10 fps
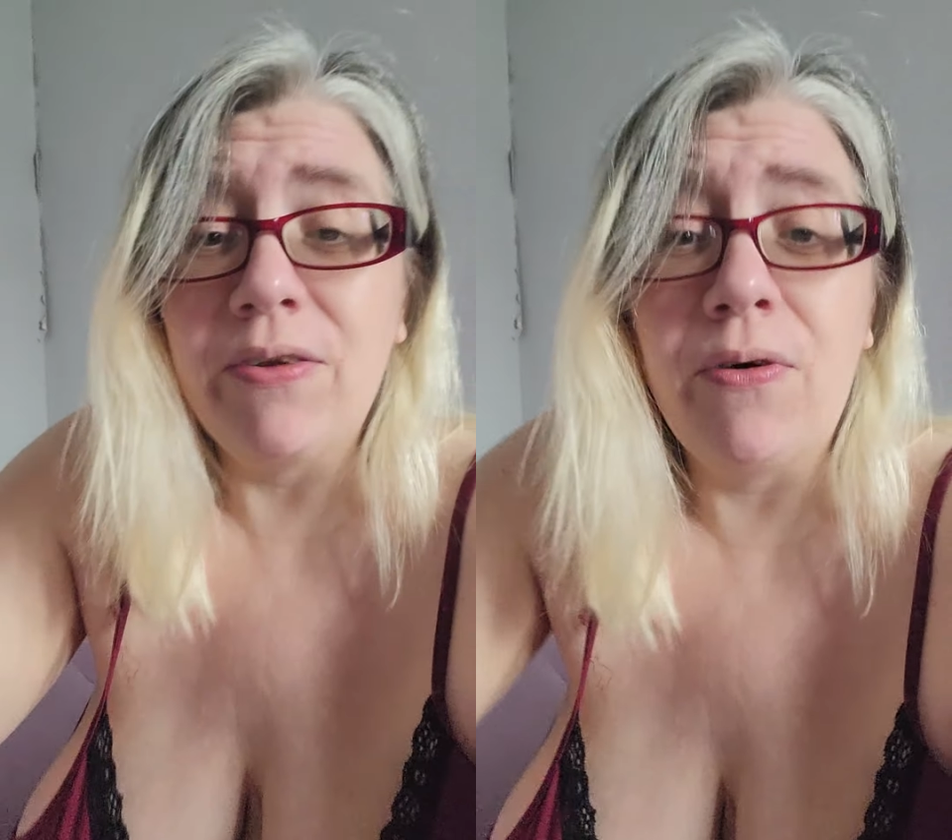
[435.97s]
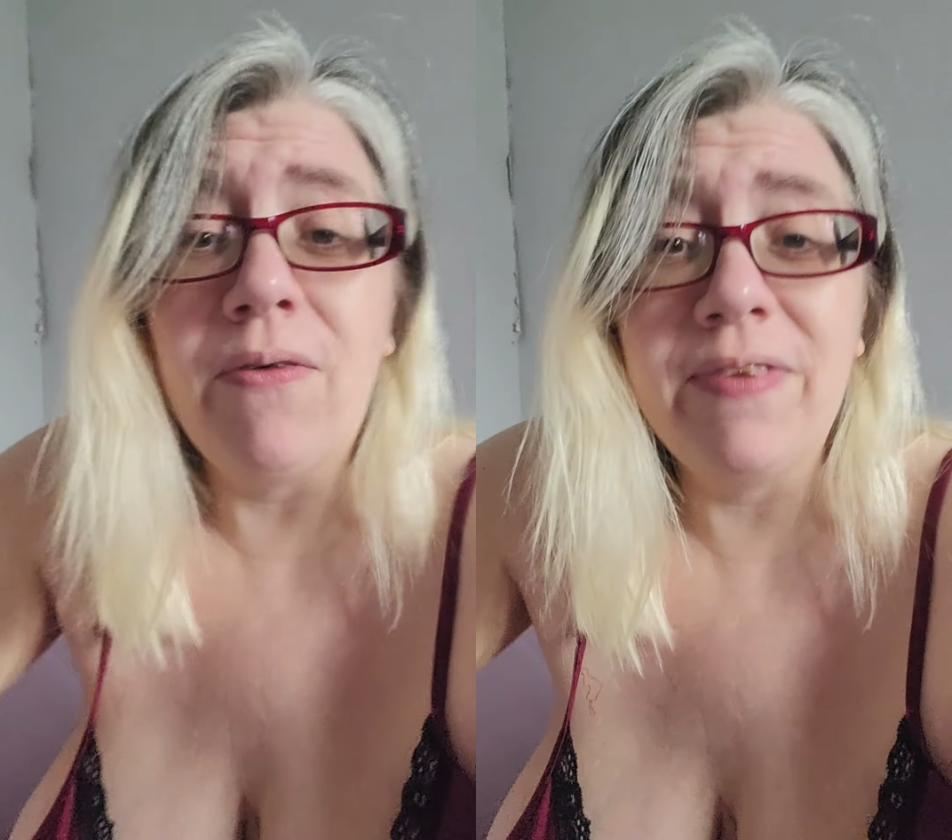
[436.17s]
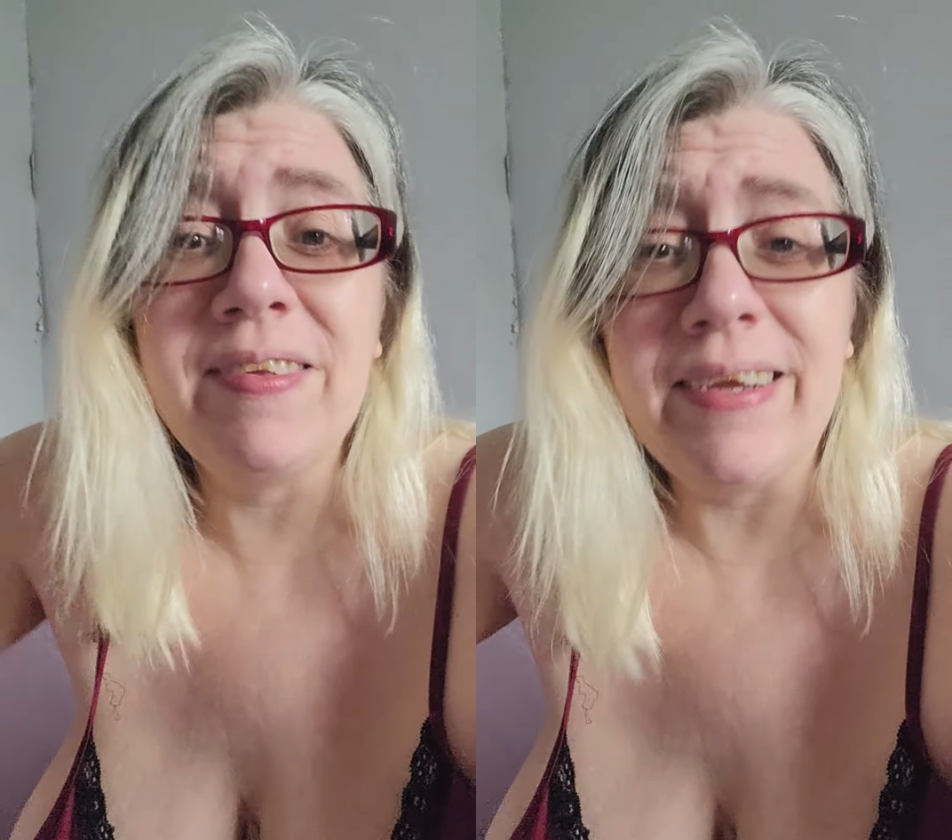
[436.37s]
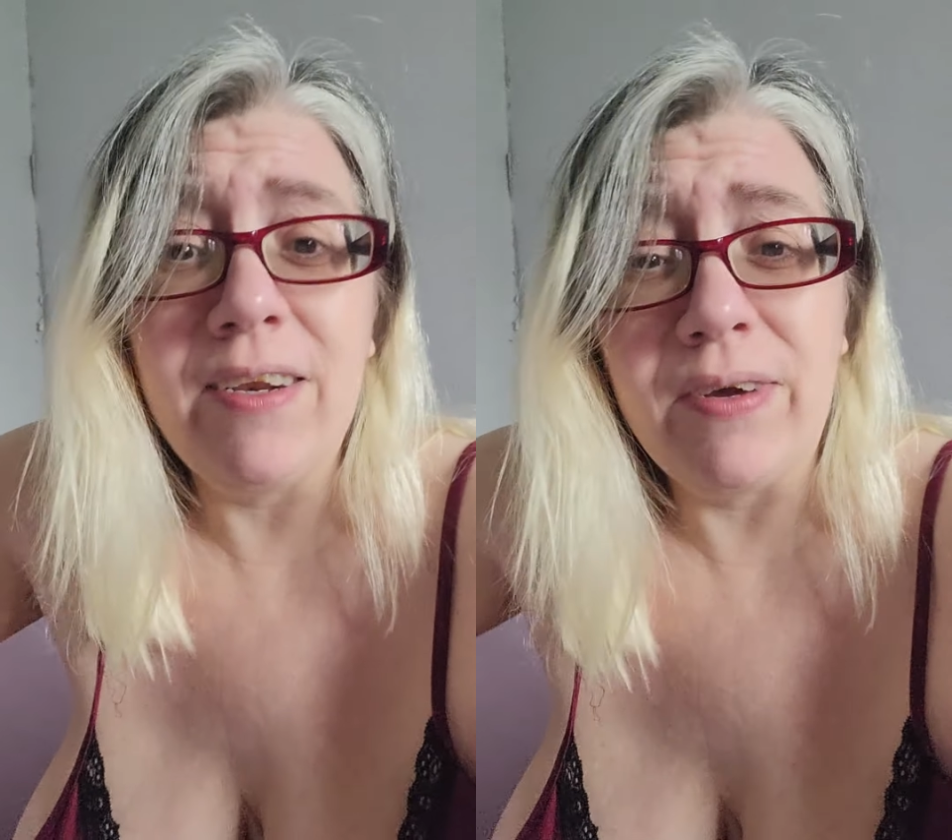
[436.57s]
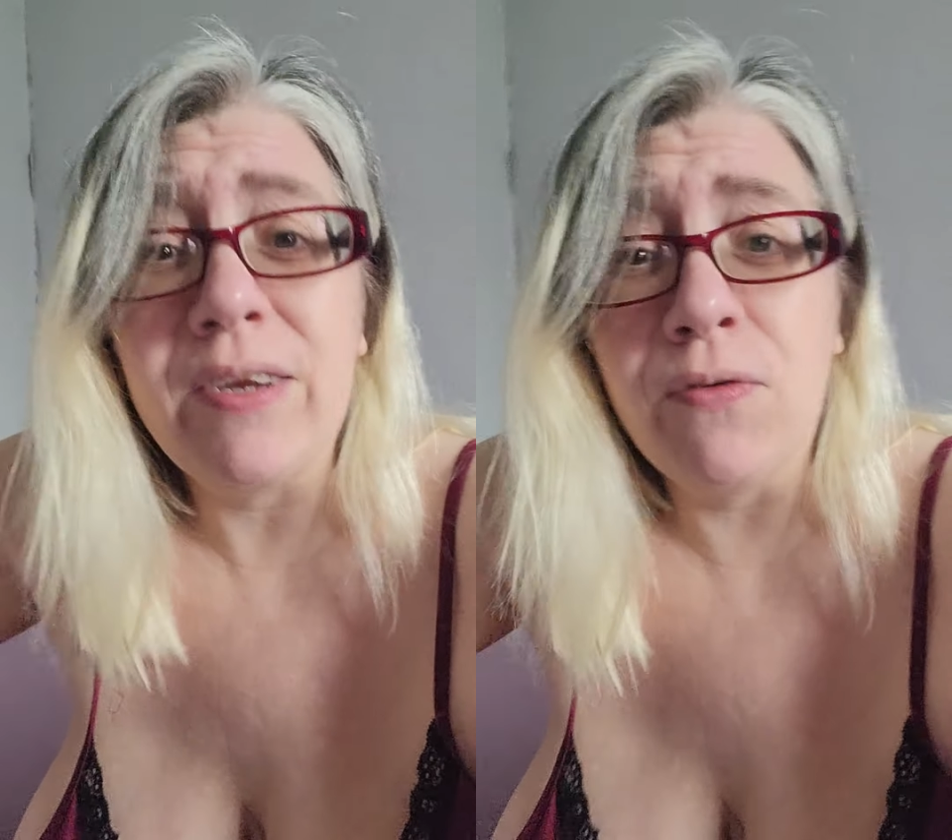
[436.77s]
not obviously
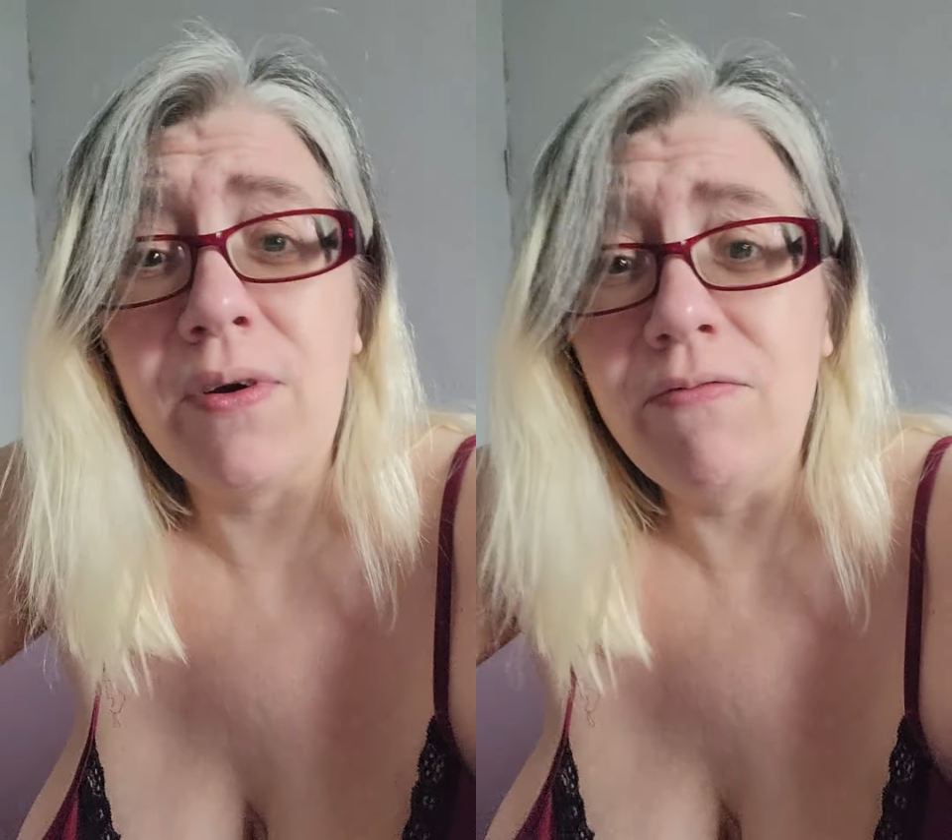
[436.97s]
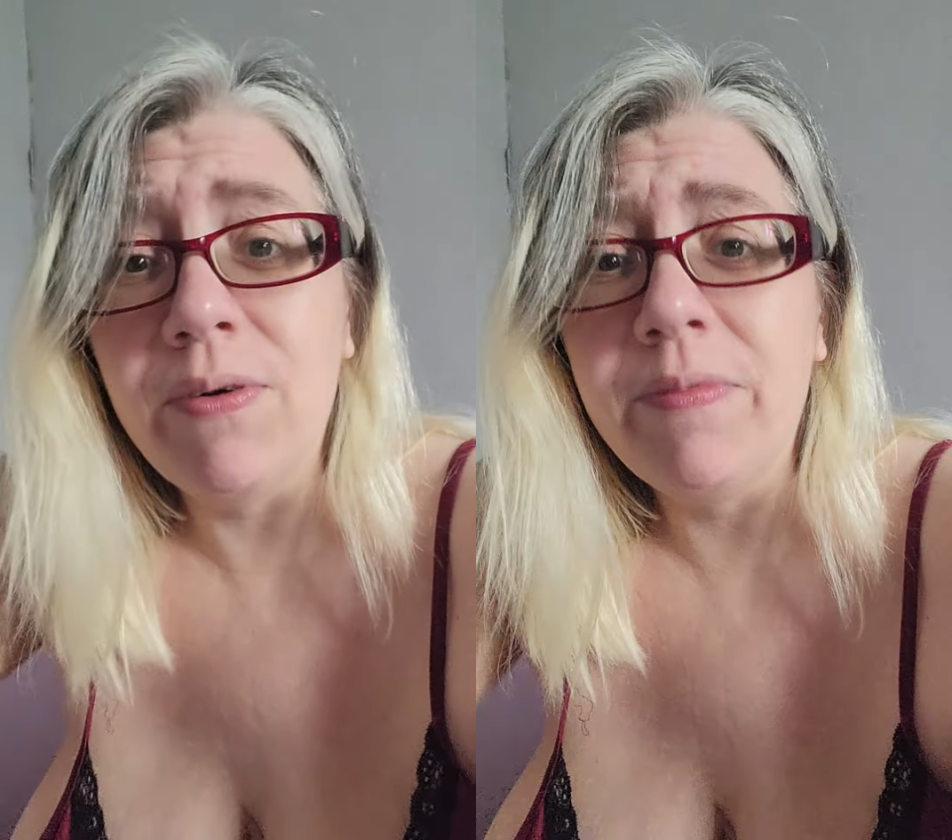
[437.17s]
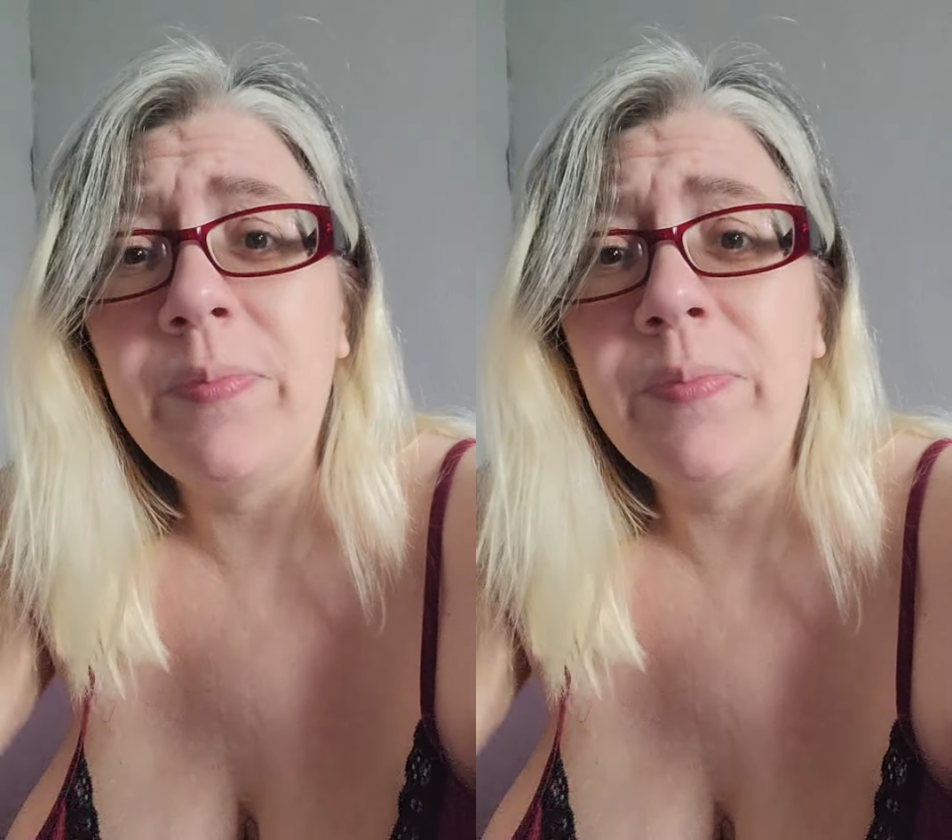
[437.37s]
like locker rooms,